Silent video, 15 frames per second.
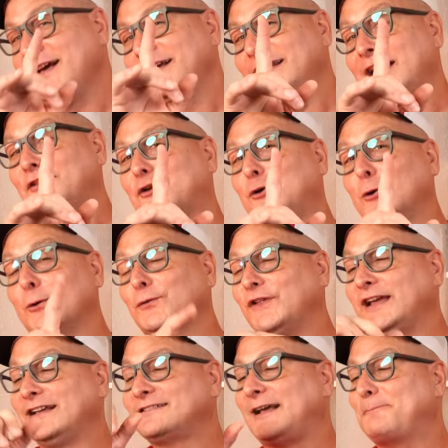Now the cool
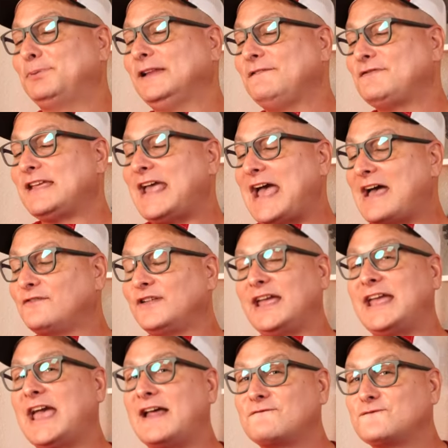thing is I believe they have a
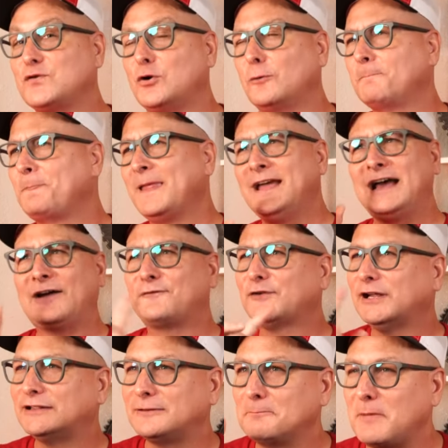headphone. I
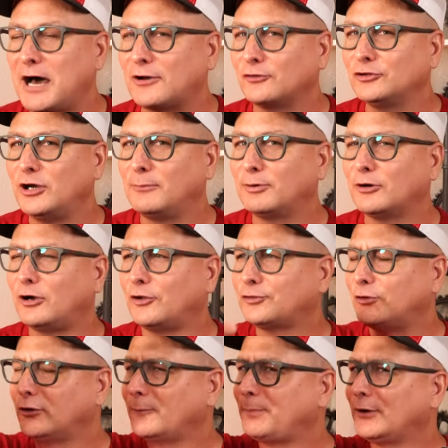forget the model number. I'll
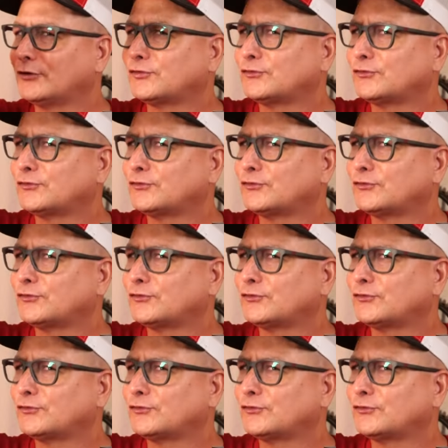throw it up on a